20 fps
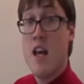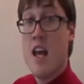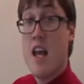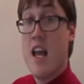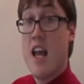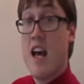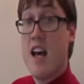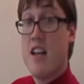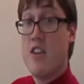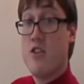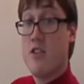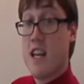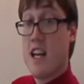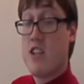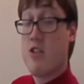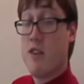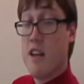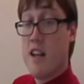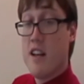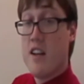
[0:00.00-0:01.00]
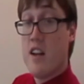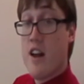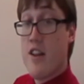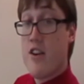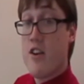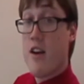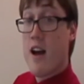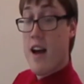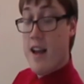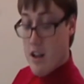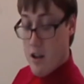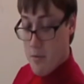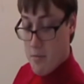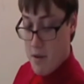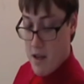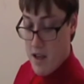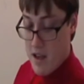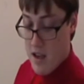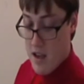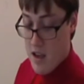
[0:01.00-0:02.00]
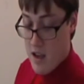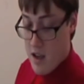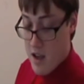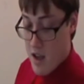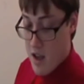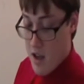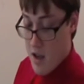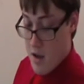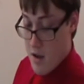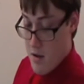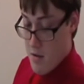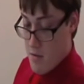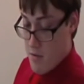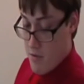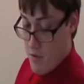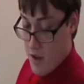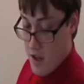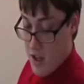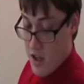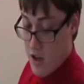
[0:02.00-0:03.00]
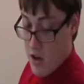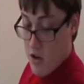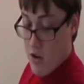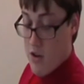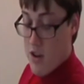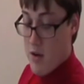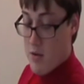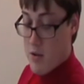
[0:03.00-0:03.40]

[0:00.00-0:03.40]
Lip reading: and there's actually another ILP figure that was